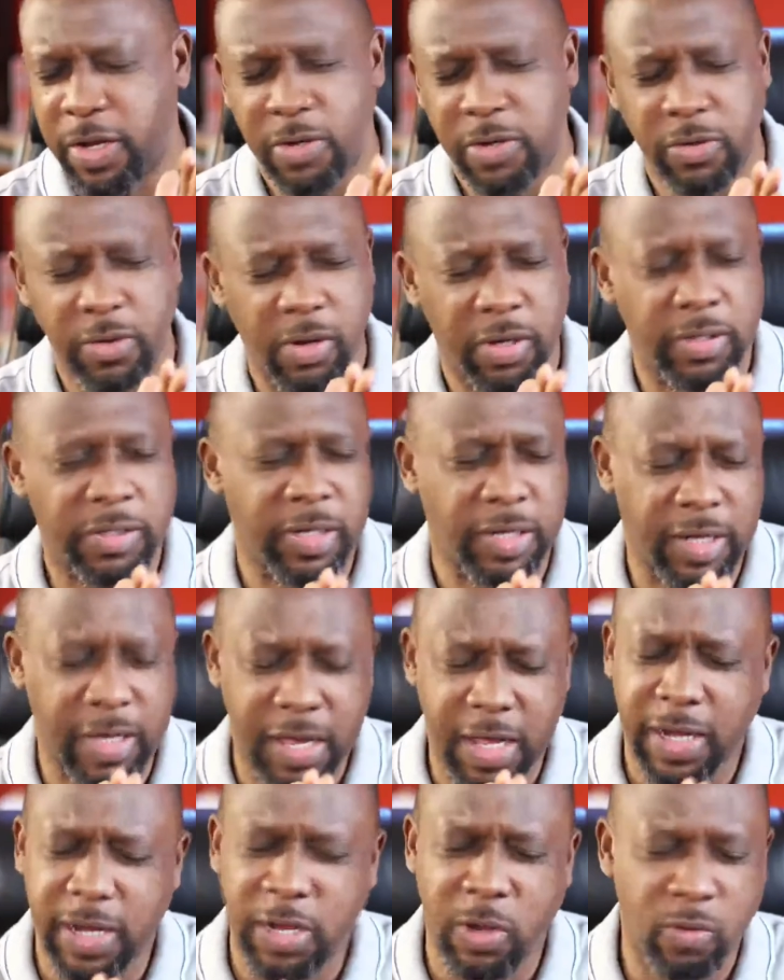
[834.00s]
Not a
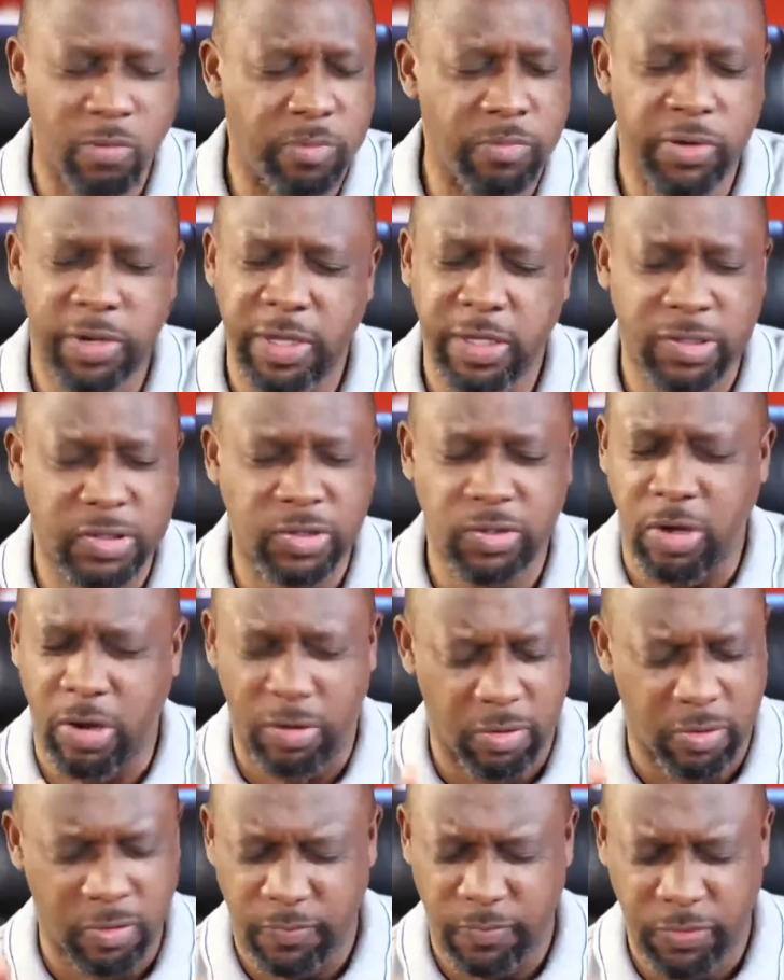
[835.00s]
car that will bring
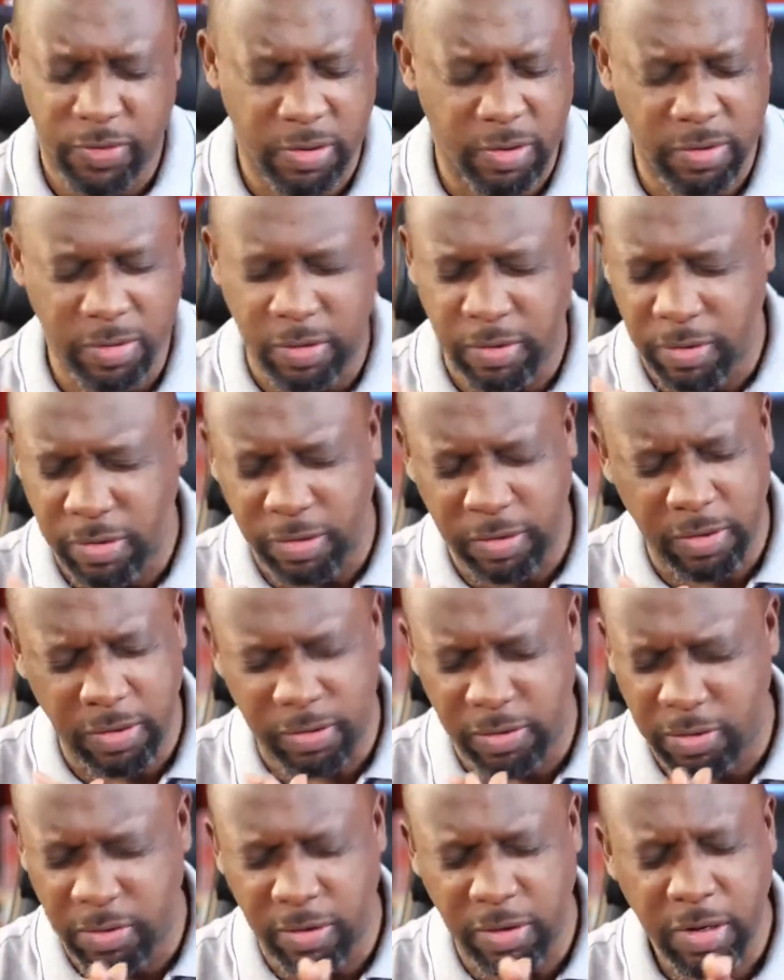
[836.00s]
sorrow.
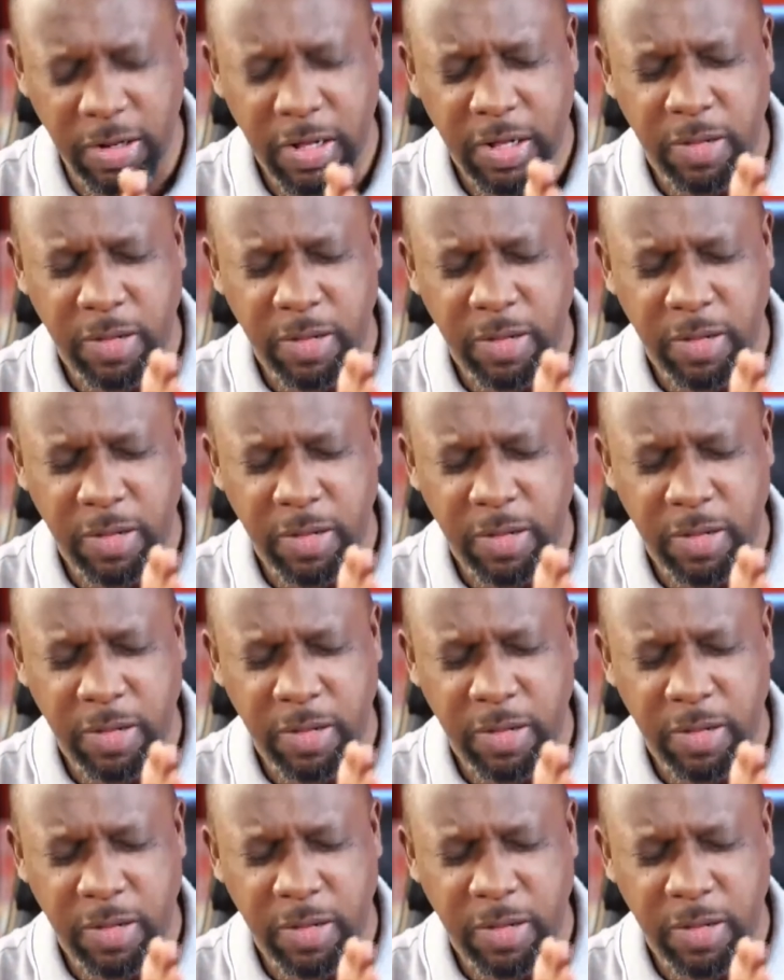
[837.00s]
No.